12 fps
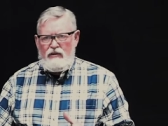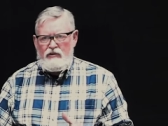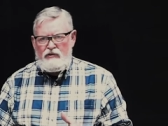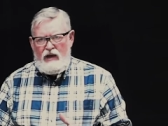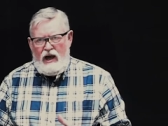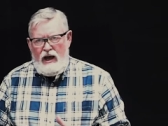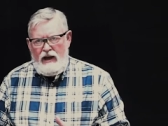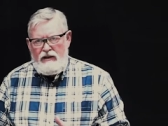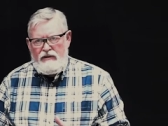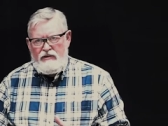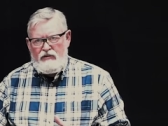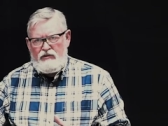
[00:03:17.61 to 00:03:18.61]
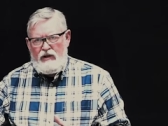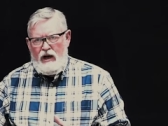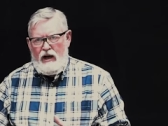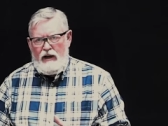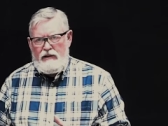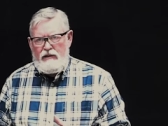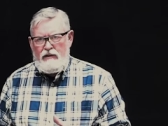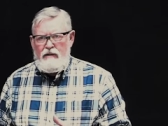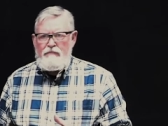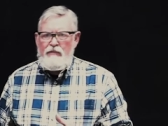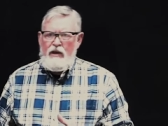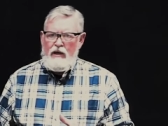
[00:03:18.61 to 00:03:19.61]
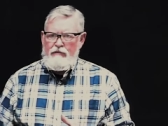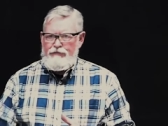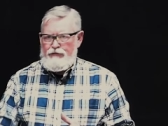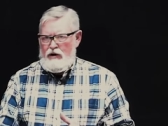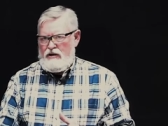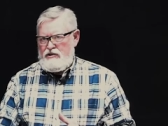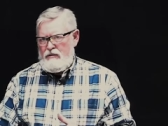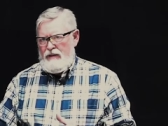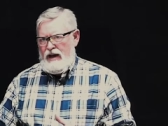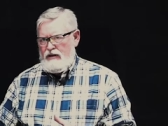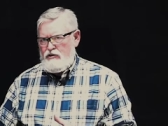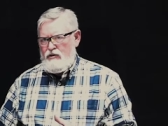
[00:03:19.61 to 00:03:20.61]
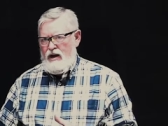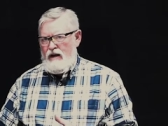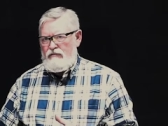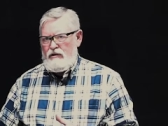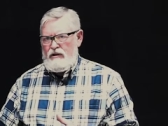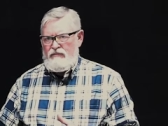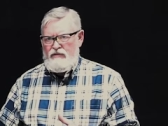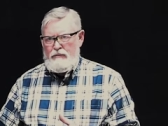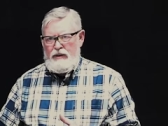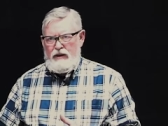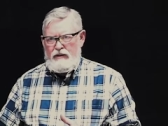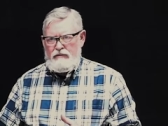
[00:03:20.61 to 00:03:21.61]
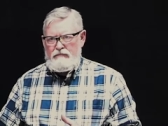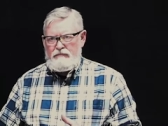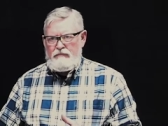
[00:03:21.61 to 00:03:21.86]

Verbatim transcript: the side to side and front to back travel of the bed.